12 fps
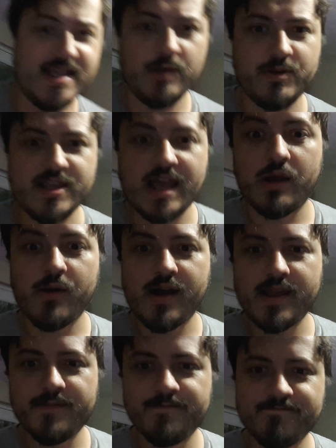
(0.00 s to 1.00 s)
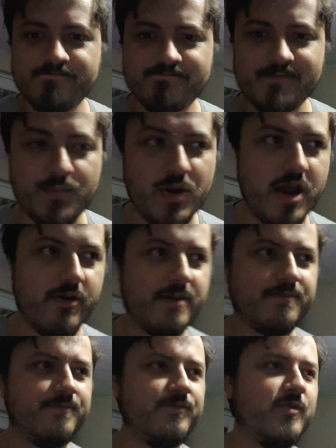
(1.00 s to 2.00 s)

there with Yellow Eye, pirate.